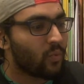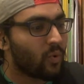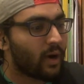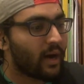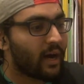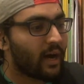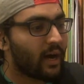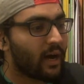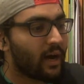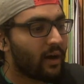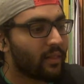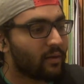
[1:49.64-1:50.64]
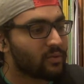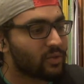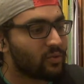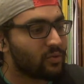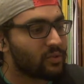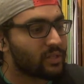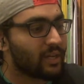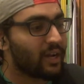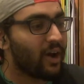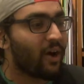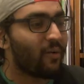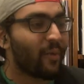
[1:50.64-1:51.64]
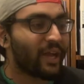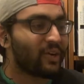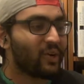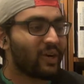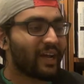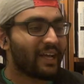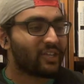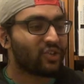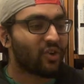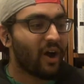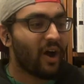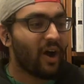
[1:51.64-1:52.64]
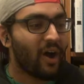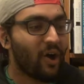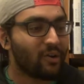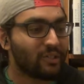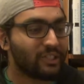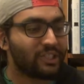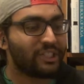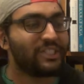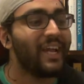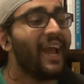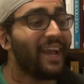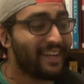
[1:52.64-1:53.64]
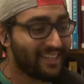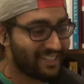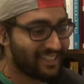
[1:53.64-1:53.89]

Wow, that was a cool scene. Oh my god, oh shit.